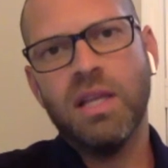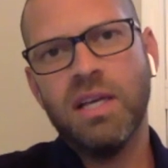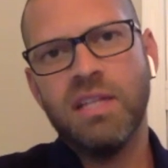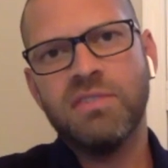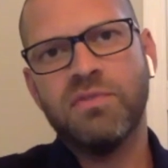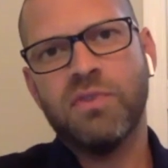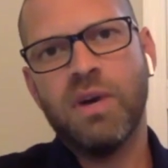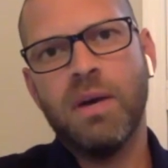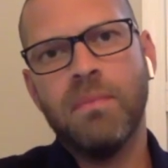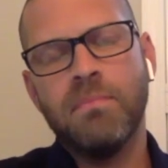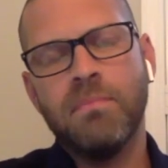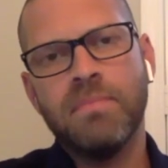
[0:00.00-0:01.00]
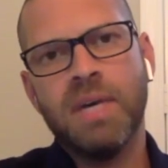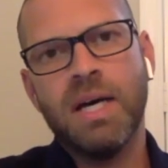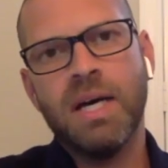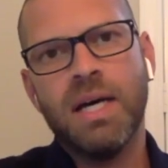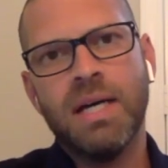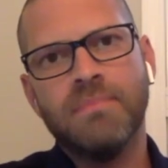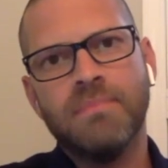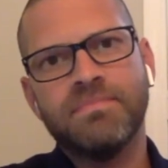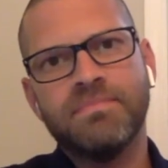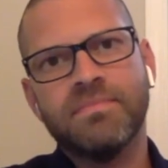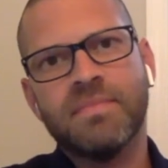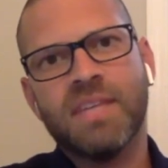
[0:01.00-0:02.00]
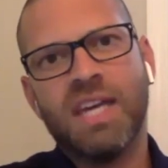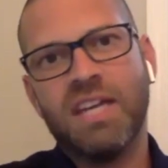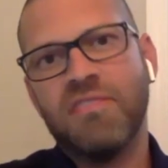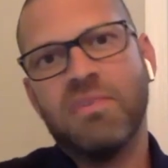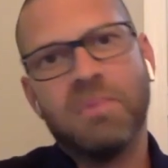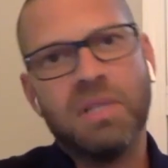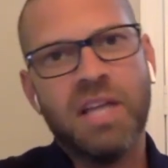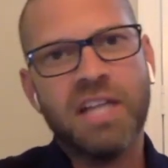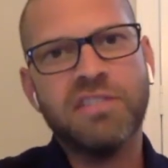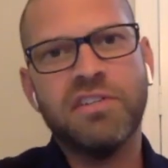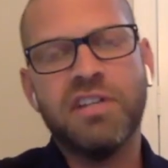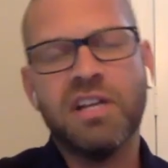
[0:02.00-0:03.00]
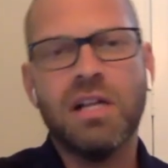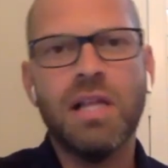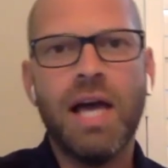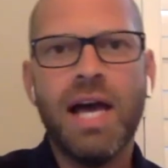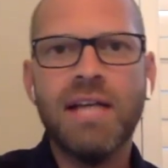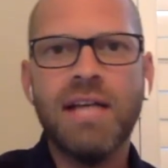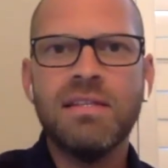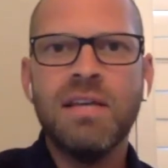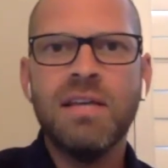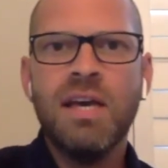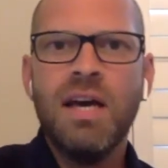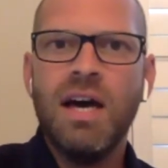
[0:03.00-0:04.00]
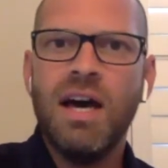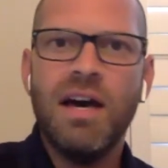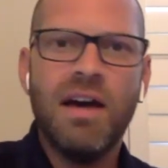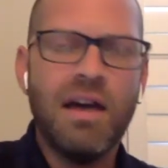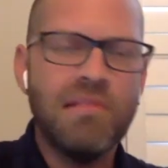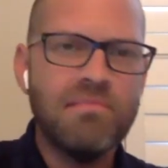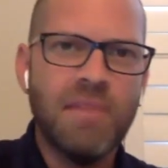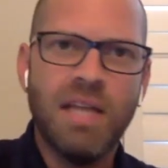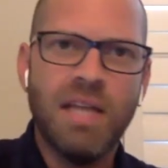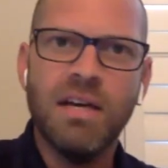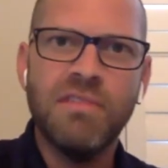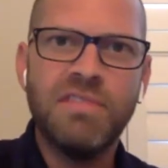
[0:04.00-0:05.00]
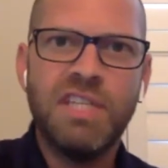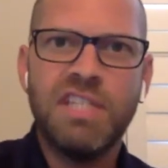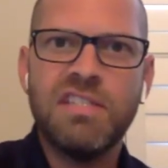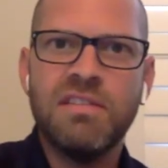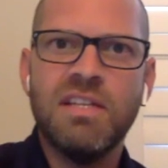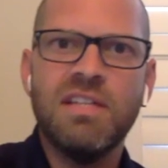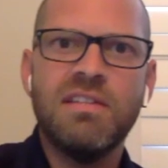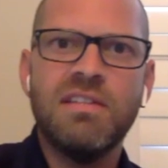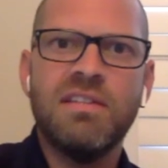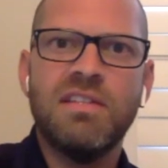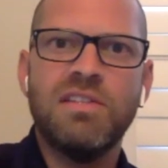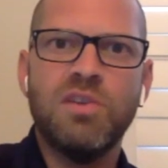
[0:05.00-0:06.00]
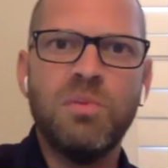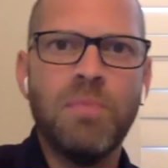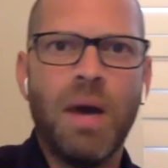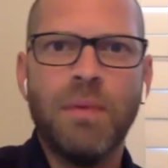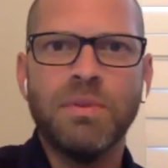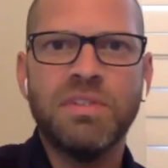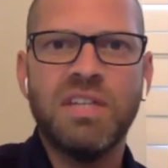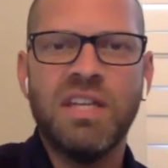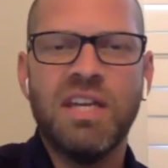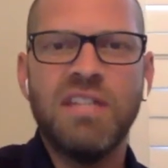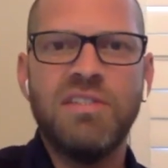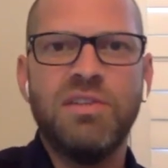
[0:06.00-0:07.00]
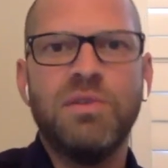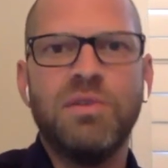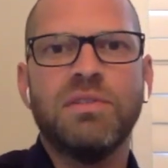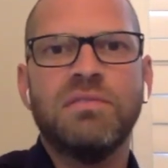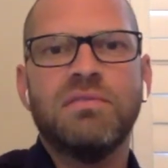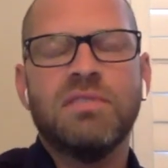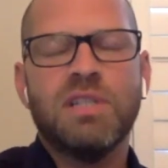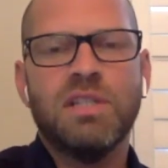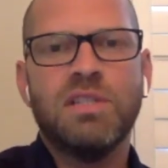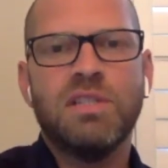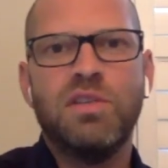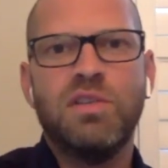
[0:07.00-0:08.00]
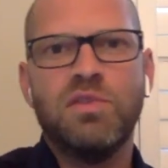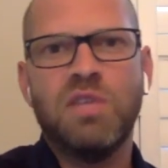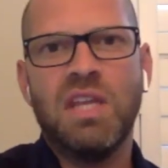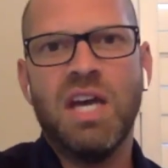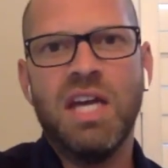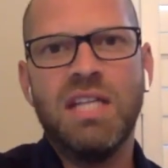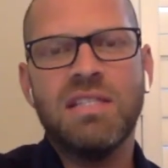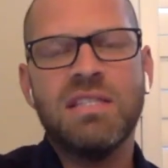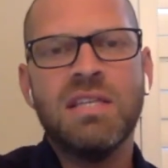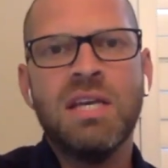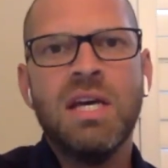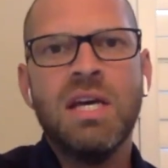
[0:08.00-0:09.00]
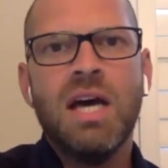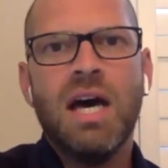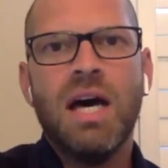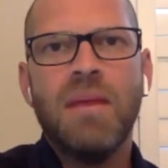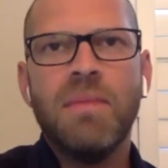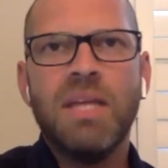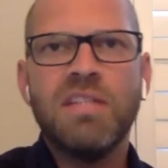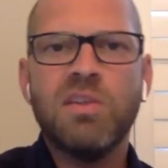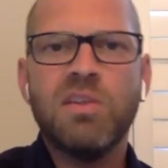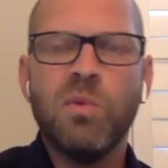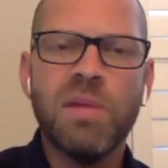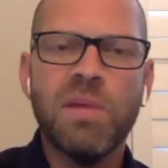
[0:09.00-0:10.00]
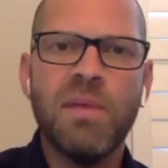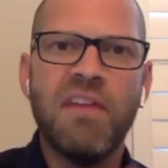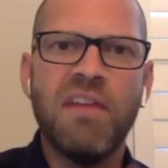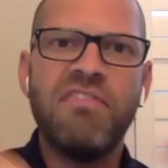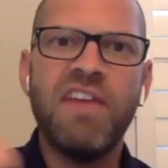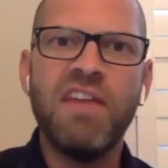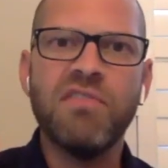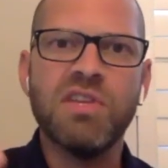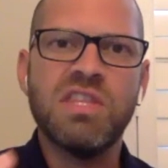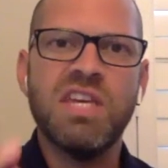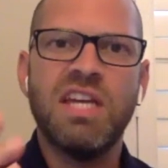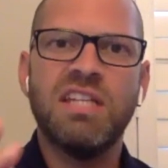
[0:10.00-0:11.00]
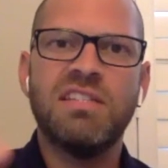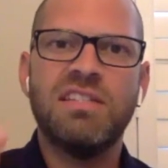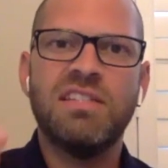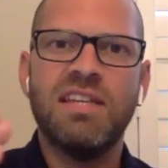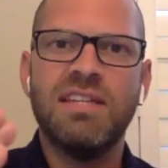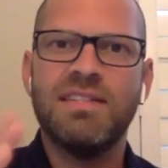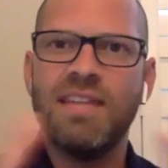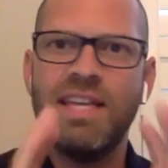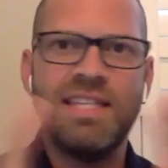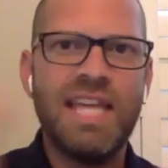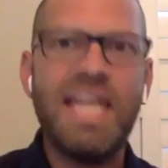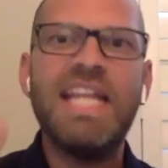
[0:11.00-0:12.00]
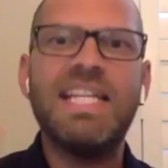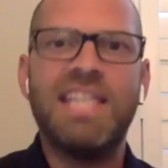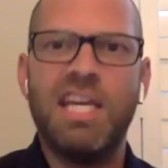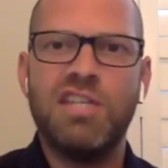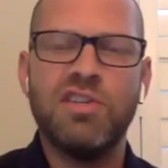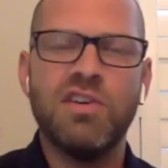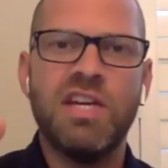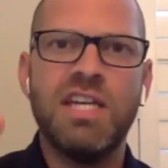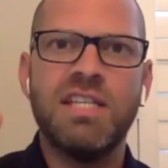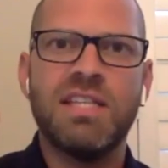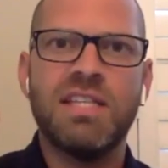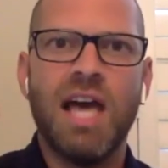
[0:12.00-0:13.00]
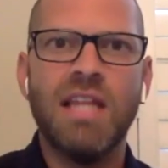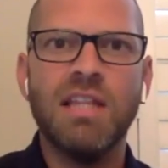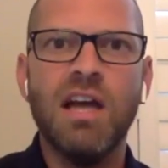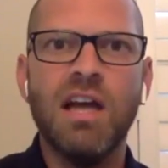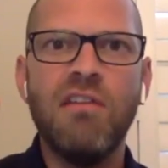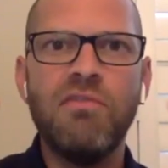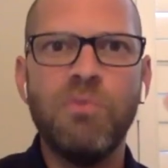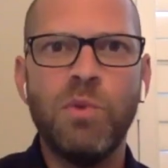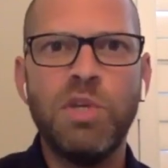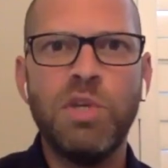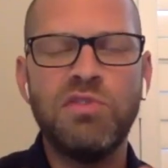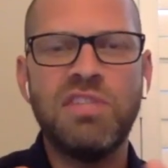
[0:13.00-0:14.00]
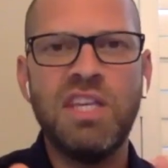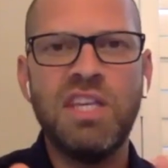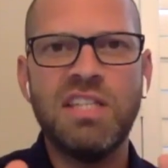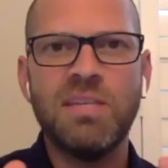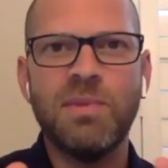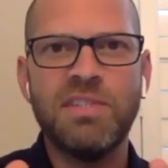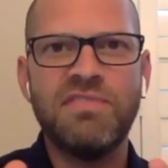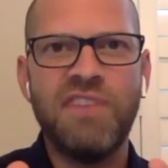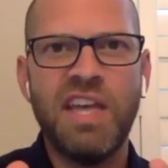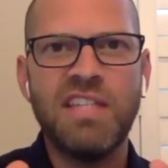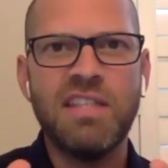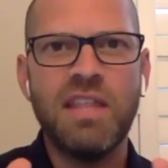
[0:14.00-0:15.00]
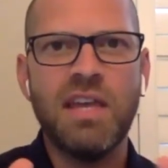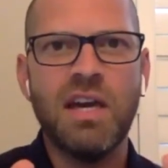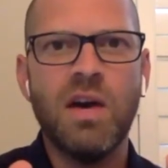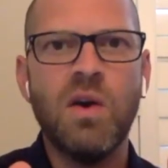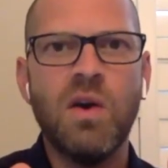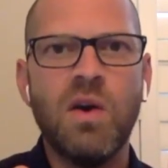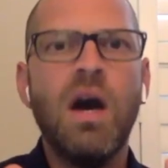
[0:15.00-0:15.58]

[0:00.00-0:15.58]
as from kind of from the lectern in a class. I love teaching the Zoom Bible study I do on Tuesday nights. And so one of my favorite things is any teacher is I love when you see someone's face and they go,